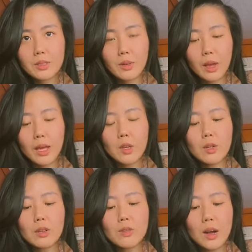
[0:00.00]
Okay, your
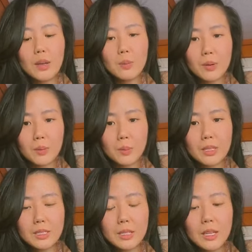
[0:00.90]
divine
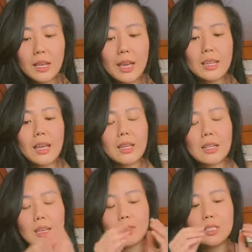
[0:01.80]
purpose, and,
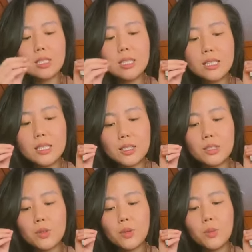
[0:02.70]
and even just
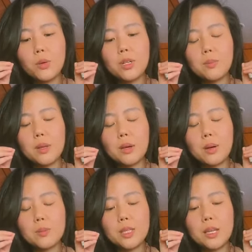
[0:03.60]
listen to the word I'm,
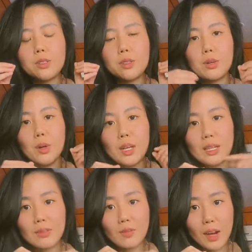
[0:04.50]
I'm saying to you,
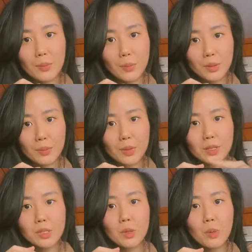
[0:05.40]
divine
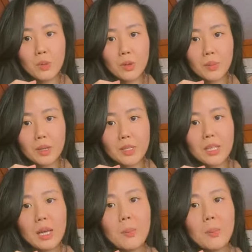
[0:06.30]
purpose, soul purpose,